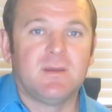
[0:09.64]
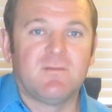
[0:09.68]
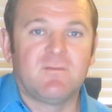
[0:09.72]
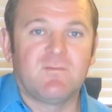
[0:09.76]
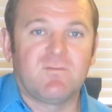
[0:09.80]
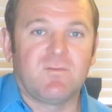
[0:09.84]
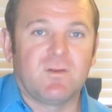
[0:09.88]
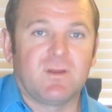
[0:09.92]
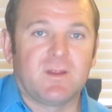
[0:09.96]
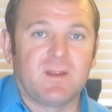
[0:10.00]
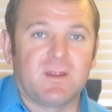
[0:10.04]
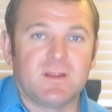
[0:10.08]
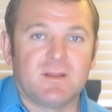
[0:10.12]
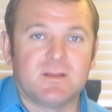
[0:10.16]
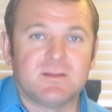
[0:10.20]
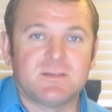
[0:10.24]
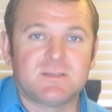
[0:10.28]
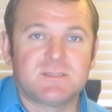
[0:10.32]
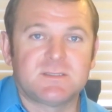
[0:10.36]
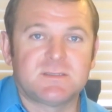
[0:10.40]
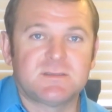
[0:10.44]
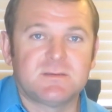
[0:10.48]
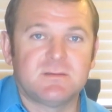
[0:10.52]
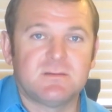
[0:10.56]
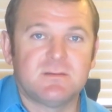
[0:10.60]

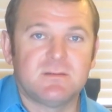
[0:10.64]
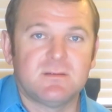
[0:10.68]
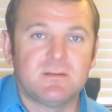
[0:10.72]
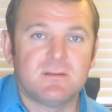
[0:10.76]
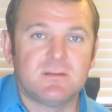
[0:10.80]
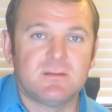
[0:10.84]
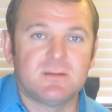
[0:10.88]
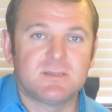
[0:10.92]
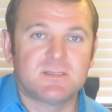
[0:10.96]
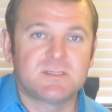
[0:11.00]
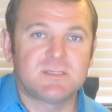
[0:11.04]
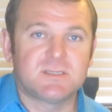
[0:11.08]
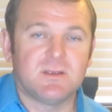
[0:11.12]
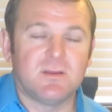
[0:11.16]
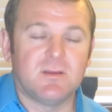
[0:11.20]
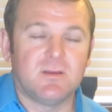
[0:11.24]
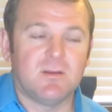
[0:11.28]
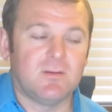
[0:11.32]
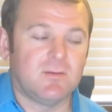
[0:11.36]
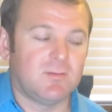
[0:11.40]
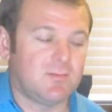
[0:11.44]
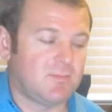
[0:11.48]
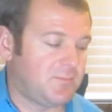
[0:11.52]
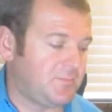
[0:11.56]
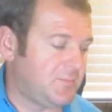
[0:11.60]
friends,
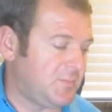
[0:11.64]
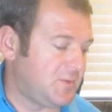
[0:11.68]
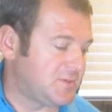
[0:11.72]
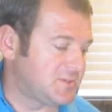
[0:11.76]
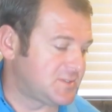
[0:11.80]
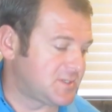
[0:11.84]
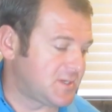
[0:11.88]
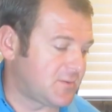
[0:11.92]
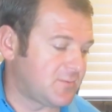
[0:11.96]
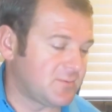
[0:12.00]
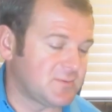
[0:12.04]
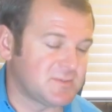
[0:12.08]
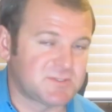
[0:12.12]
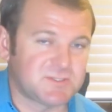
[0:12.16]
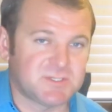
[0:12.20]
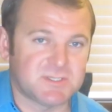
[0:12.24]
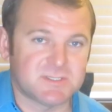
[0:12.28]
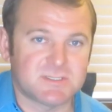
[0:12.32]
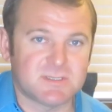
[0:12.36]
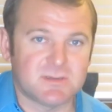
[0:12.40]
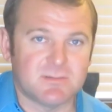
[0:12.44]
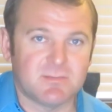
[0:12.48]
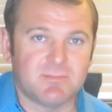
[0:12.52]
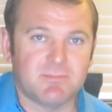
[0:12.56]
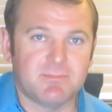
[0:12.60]
so music was
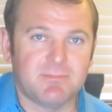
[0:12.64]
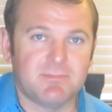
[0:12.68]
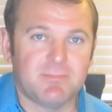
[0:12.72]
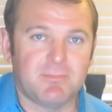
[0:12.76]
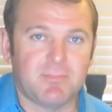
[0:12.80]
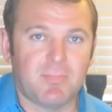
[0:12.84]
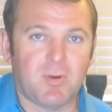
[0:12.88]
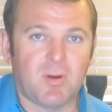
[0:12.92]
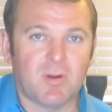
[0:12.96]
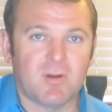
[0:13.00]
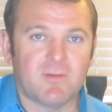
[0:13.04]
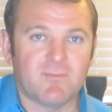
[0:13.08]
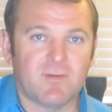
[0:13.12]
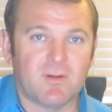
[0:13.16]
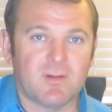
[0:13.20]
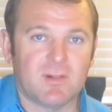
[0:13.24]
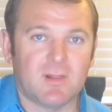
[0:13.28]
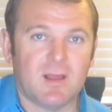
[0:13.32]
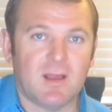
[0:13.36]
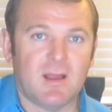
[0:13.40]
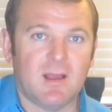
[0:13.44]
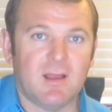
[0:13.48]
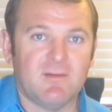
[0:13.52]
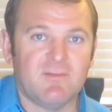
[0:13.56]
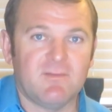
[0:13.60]
just a part of our
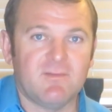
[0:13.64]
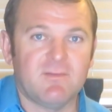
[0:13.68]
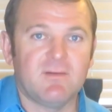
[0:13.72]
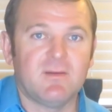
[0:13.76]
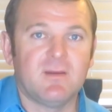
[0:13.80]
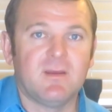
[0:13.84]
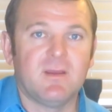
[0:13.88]
life.